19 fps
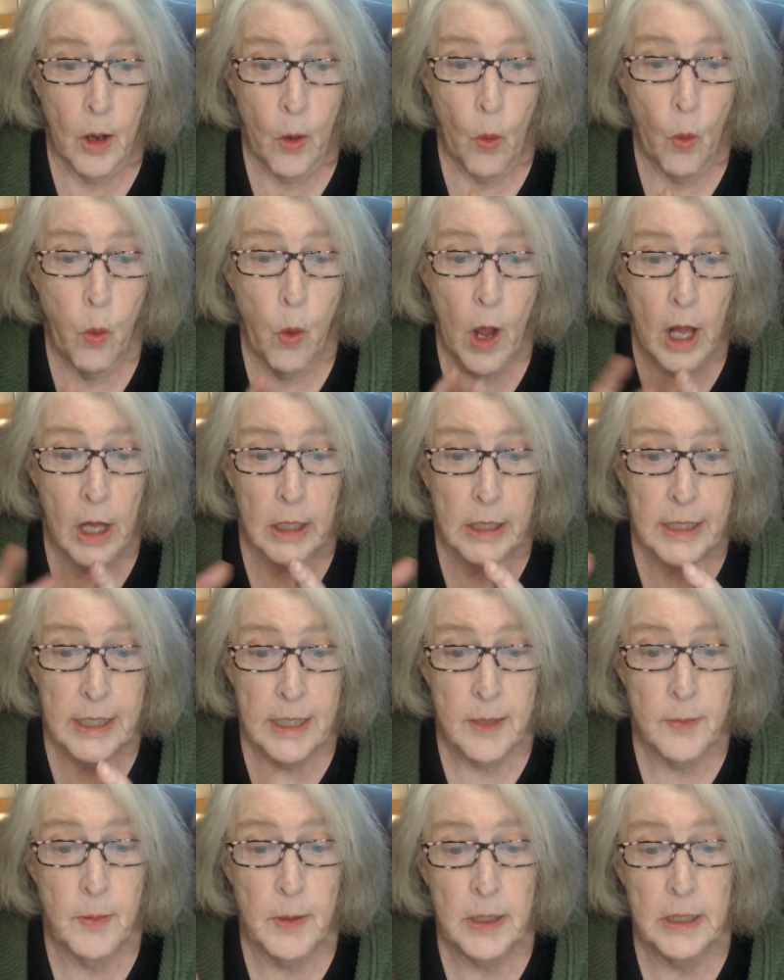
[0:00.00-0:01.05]
while
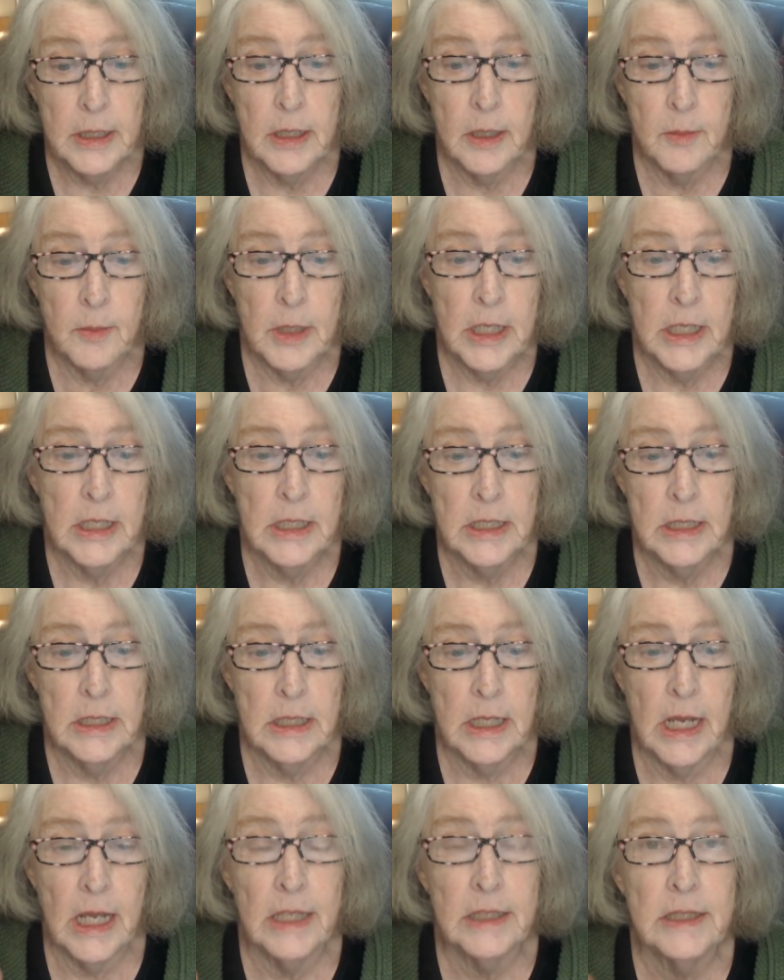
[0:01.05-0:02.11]
keeping them hidden
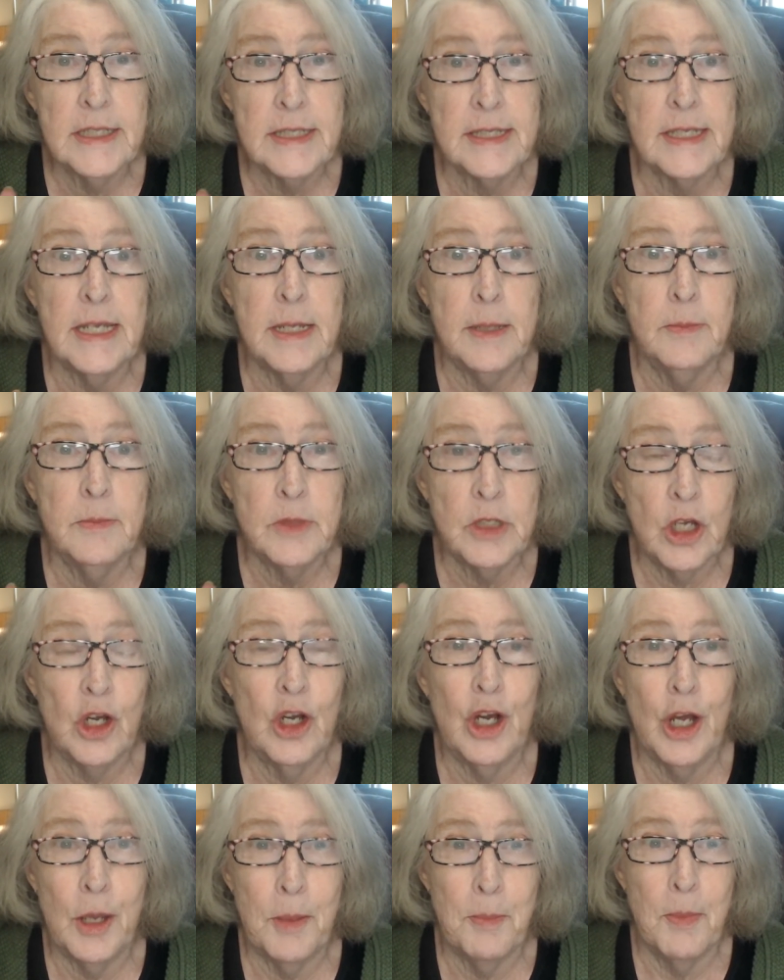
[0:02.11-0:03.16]
at the same
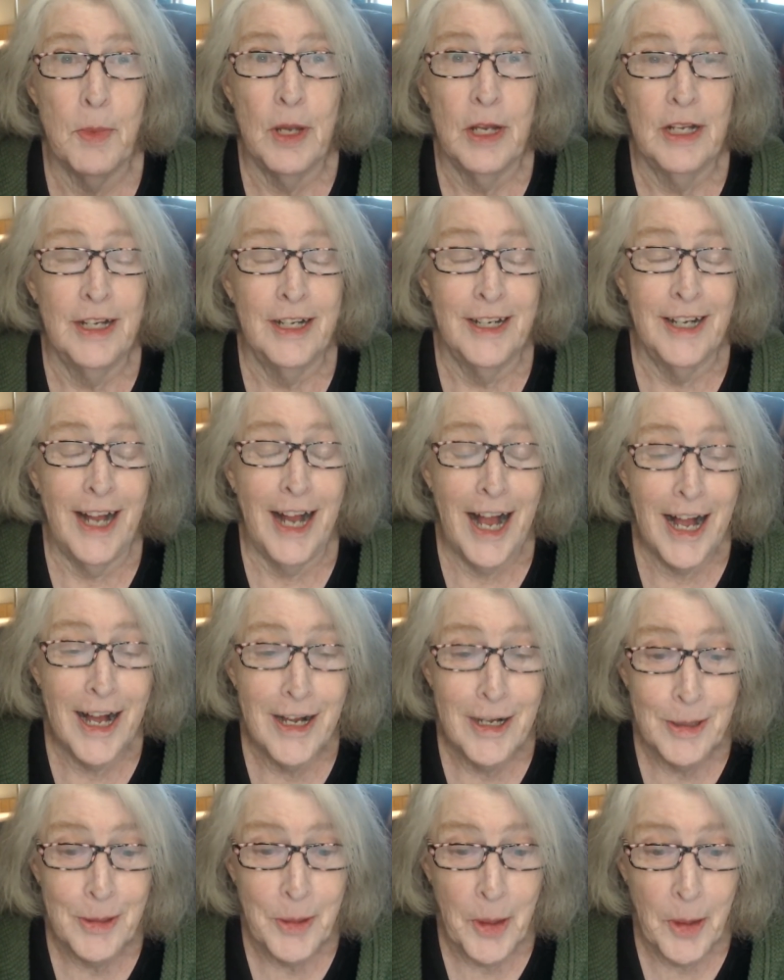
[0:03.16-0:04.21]
time.
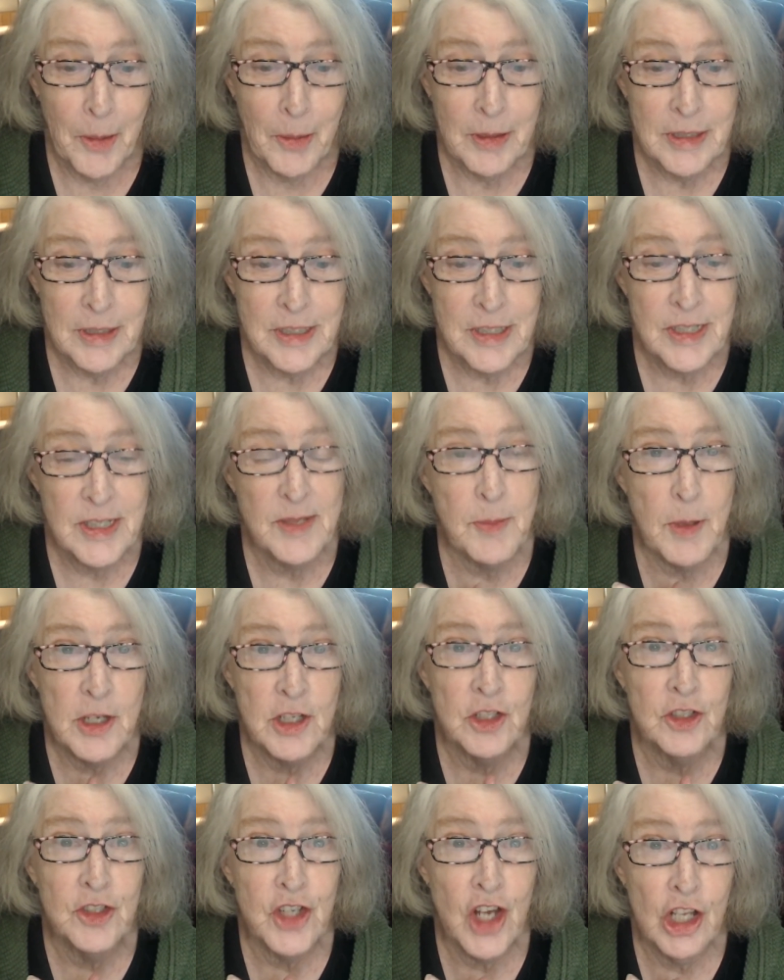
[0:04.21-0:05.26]
It's a special
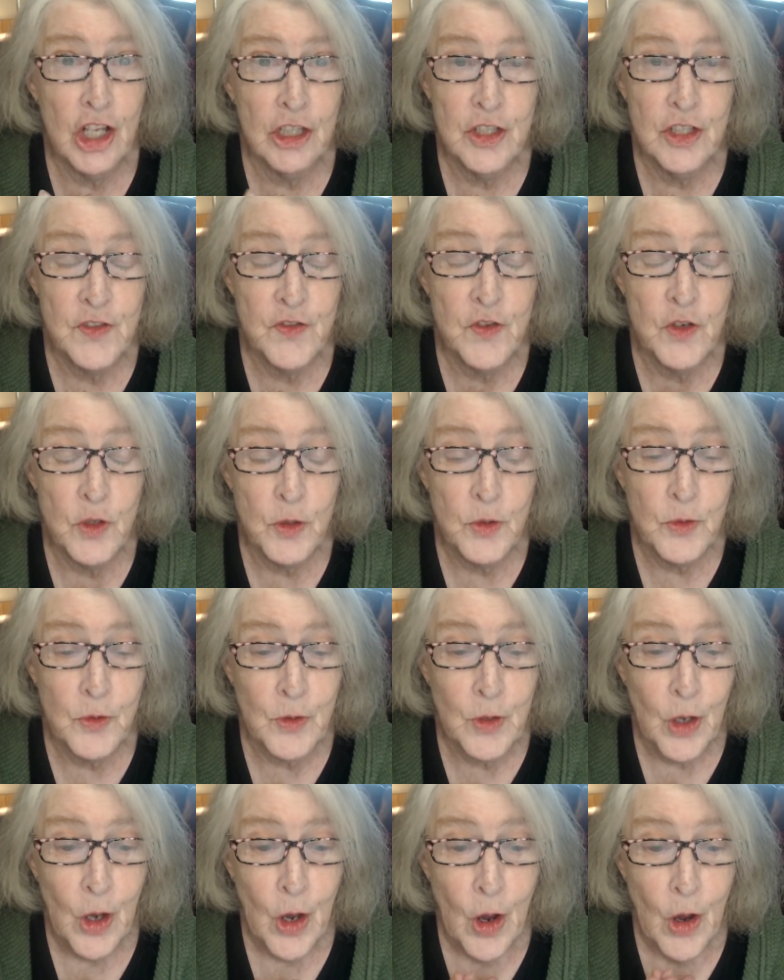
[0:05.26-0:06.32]
challenge for
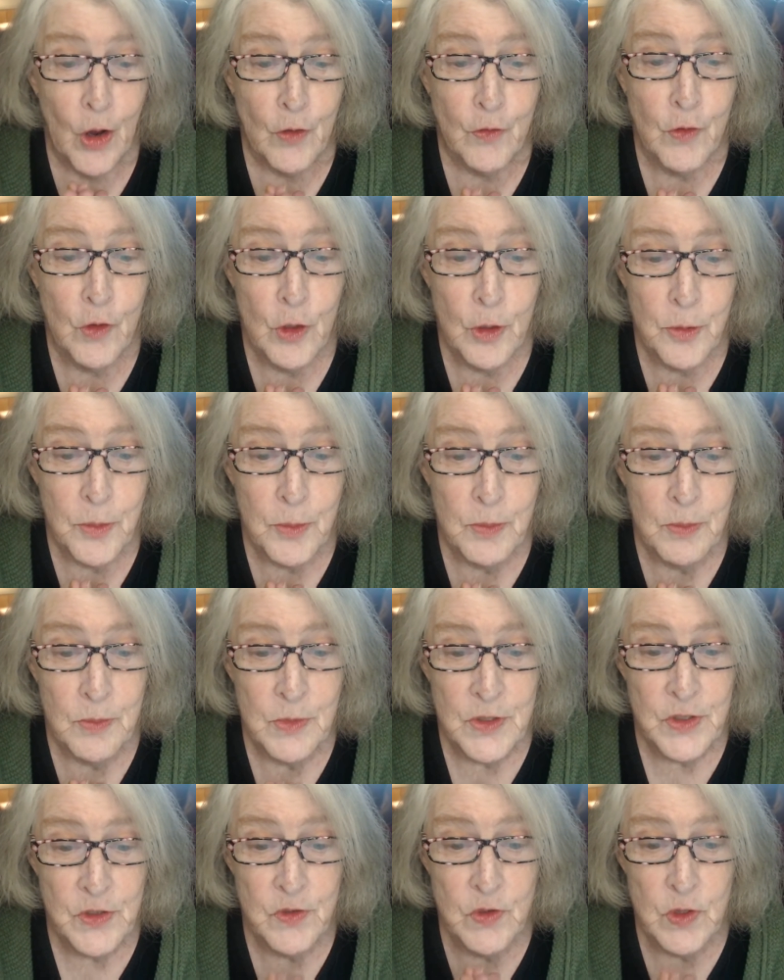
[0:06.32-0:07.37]

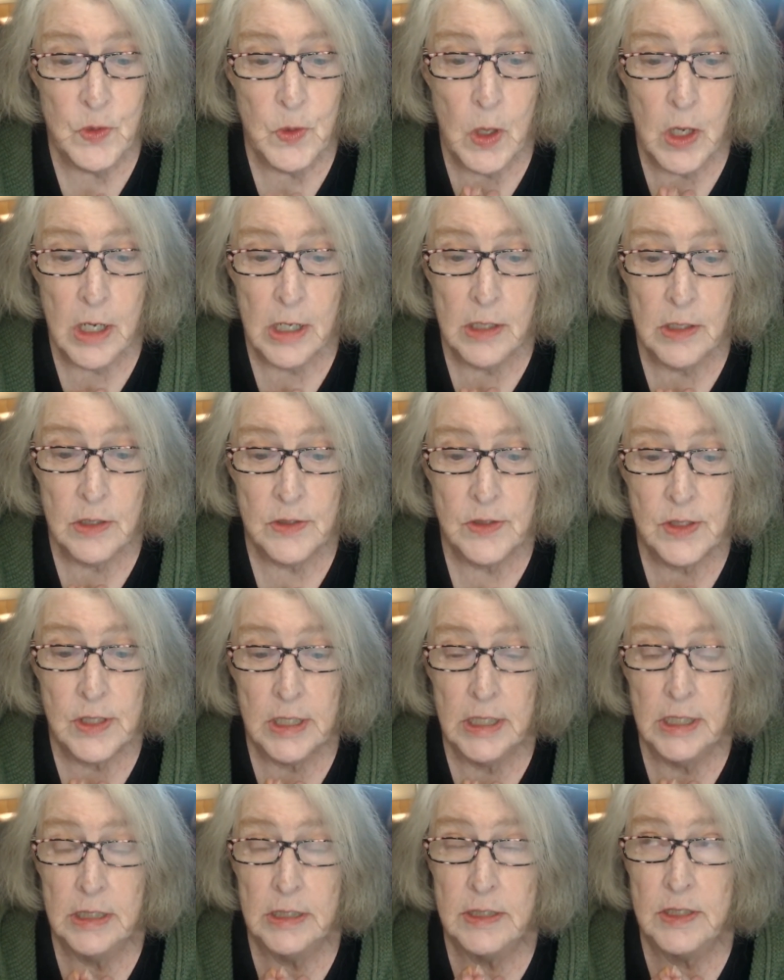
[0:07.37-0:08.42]
mystery writers.
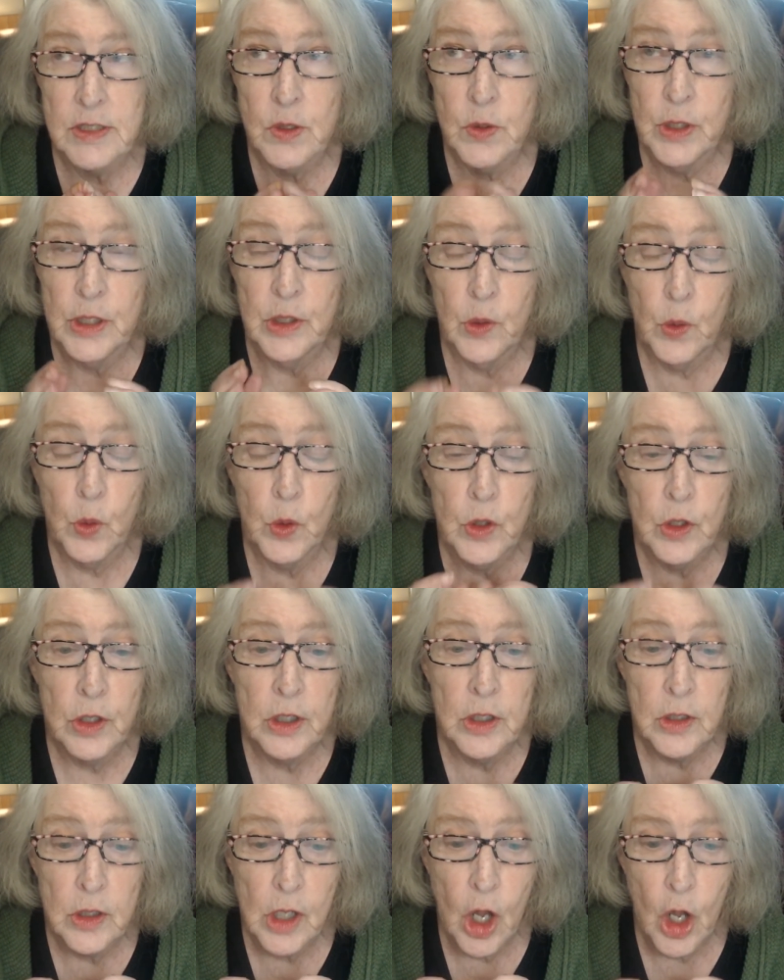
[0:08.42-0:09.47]
And so in order
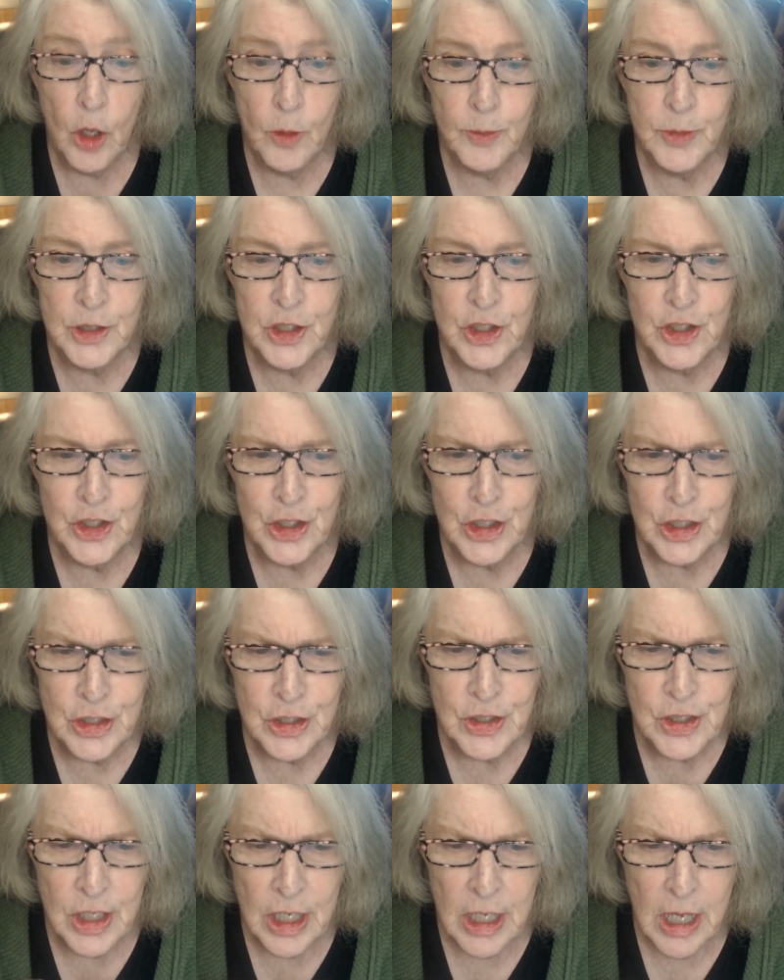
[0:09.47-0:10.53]
to accomplish
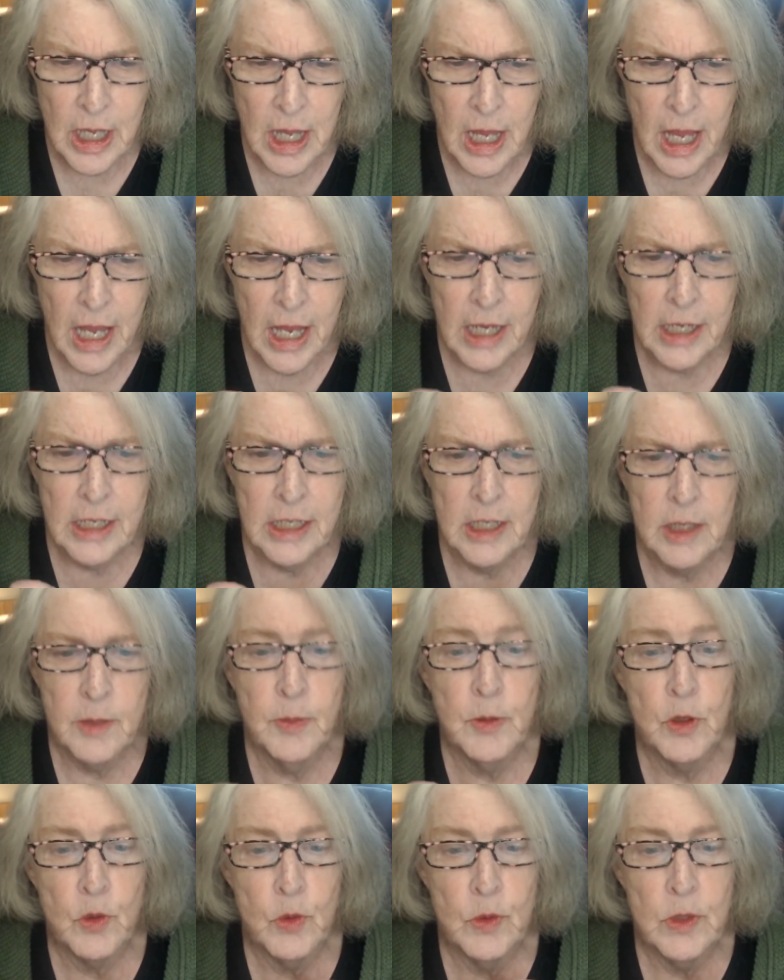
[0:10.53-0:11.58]
this and keep
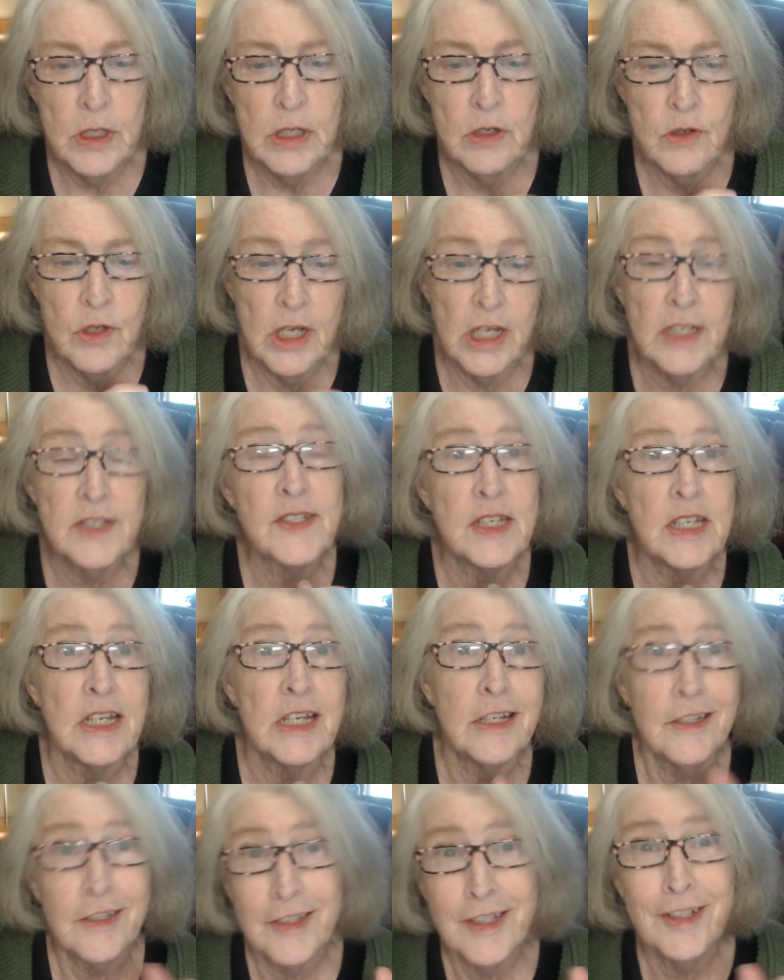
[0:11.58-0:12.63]
your reader guessing
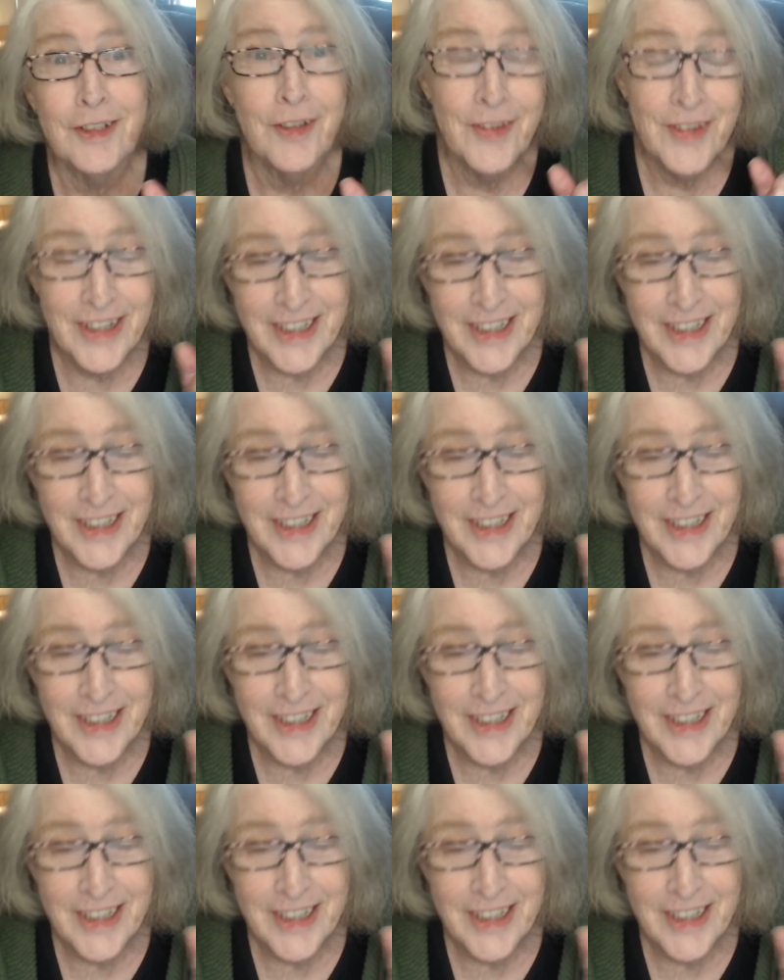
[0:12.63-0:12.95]
until the